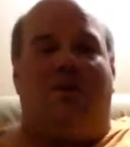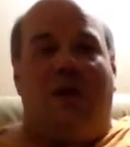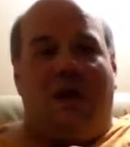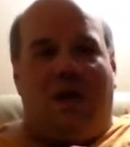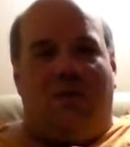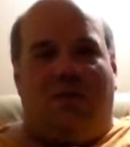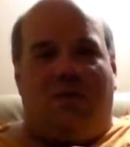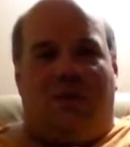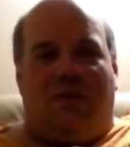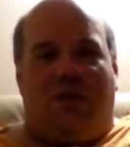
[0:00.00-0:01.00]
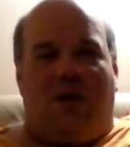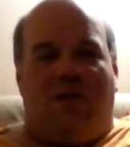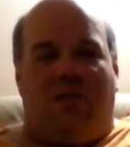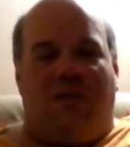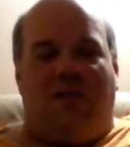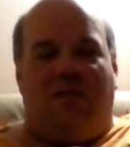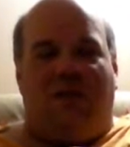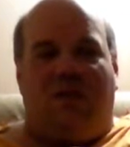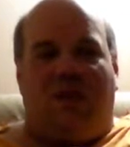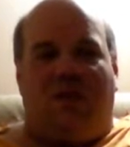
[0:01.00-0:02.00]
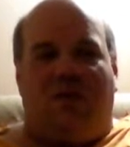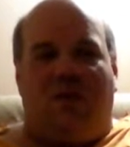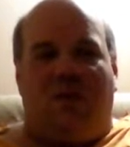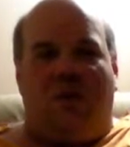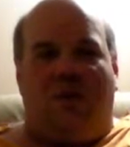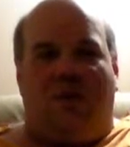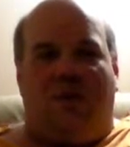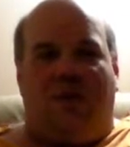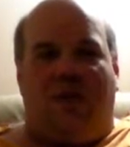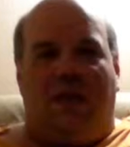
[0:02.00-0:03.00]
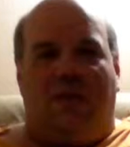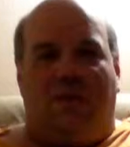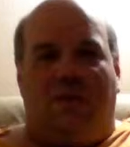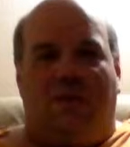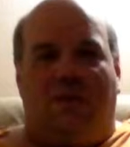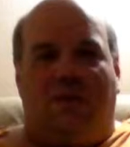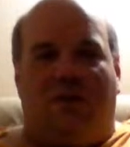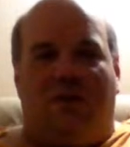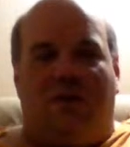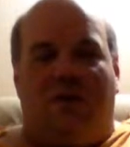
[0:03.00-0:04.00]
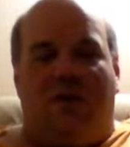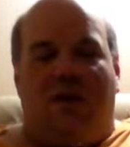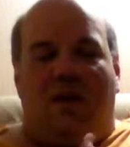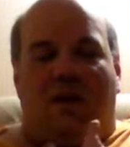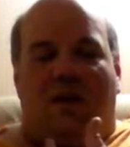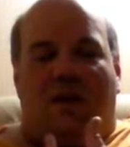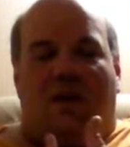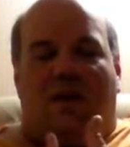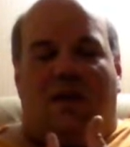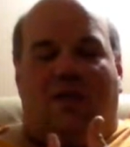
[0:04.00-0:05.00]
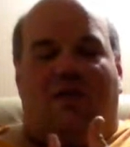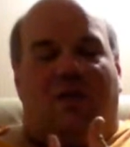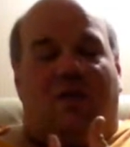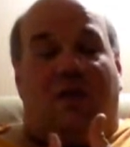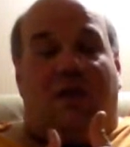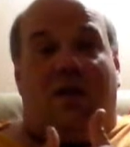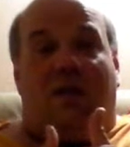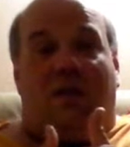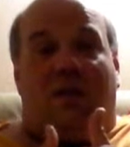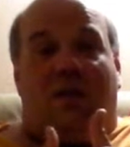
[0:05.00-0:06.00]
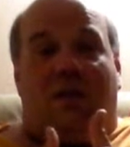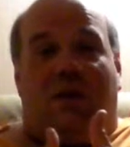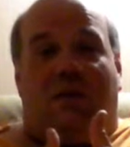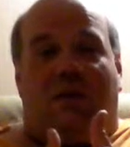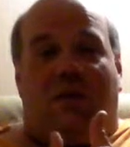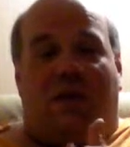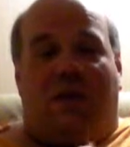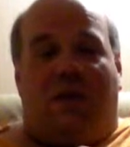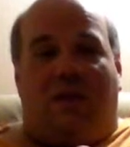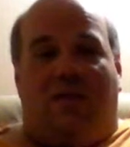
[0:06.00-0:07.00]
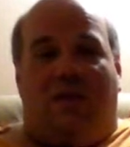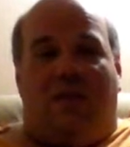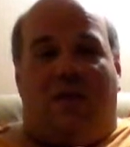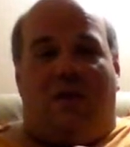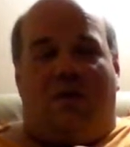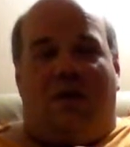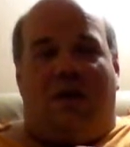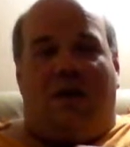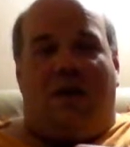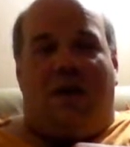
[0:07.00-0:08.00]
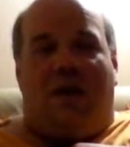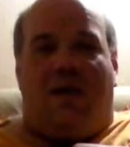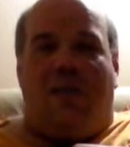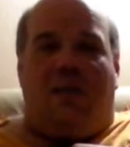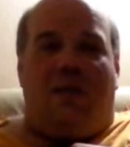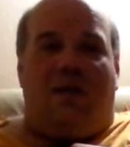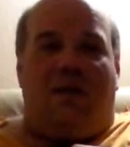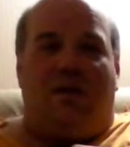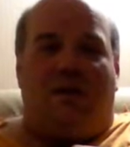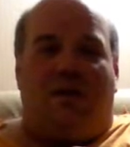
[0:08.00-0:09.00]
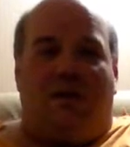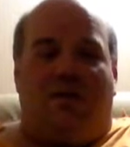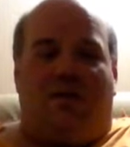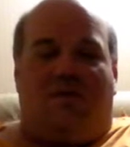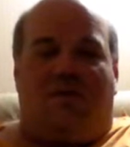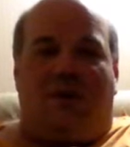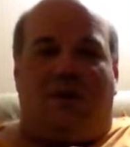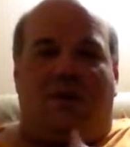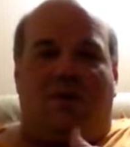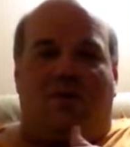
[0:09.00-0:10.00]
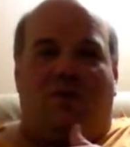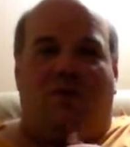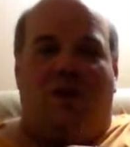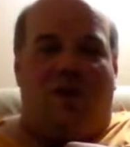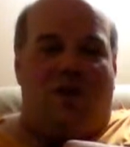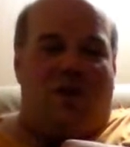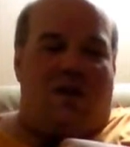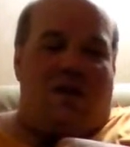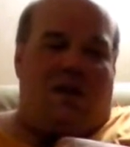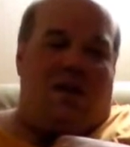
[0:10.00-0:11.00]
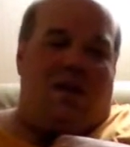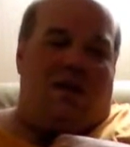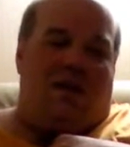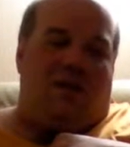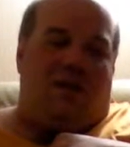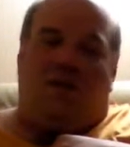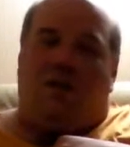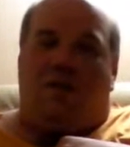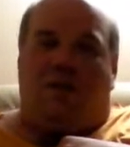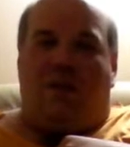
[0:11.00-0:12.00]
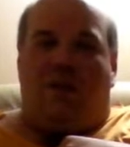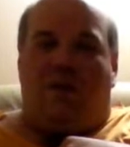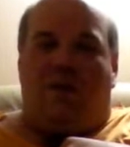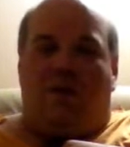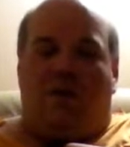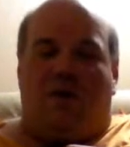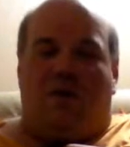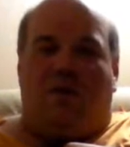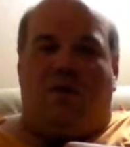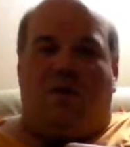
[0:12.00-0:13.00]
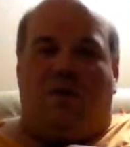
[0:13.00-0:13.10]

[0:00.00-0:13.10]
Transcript: to do. And we do it as part of my TV talk show, The Oracle of Enlightenment, which is on Think Twice Radio, www.thinktwiceradio.com. And you can either look for my picture and The Oracle of Enlightenment, or you can go to